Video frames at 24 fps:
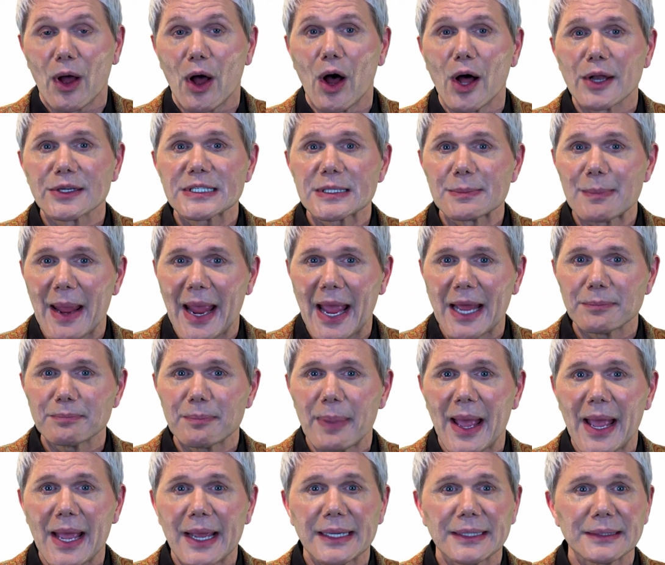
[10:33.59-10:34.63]
On-demand
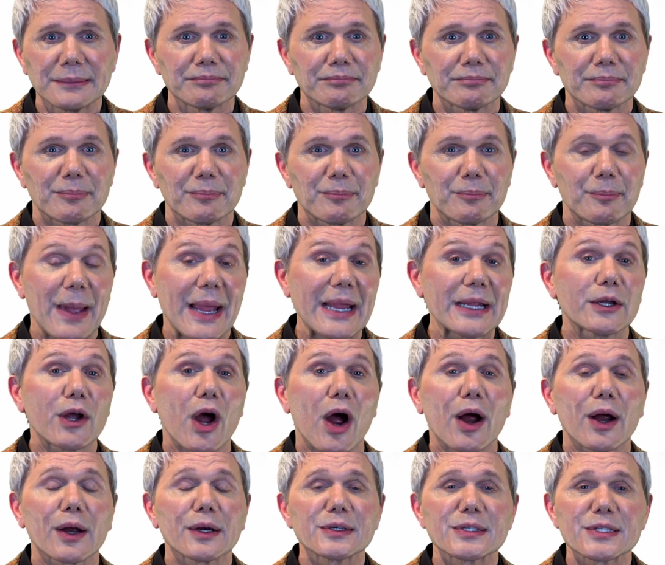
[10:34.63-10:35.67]
pay, pay
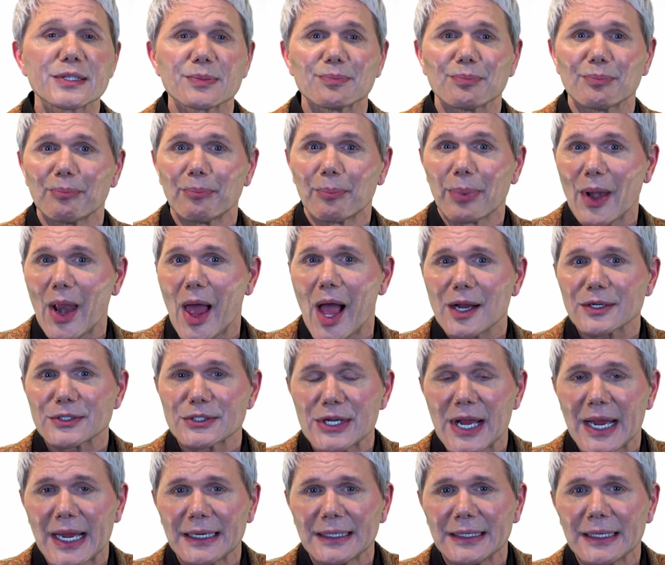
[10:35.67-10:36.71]
cards,
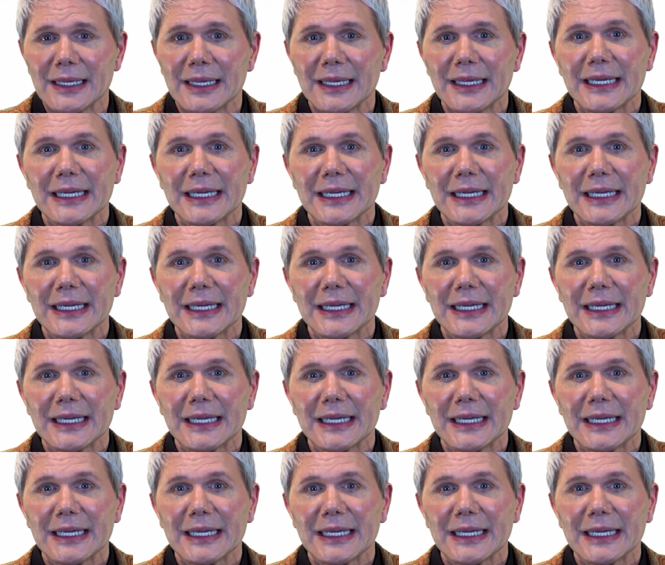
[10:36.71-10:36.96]
blockchain,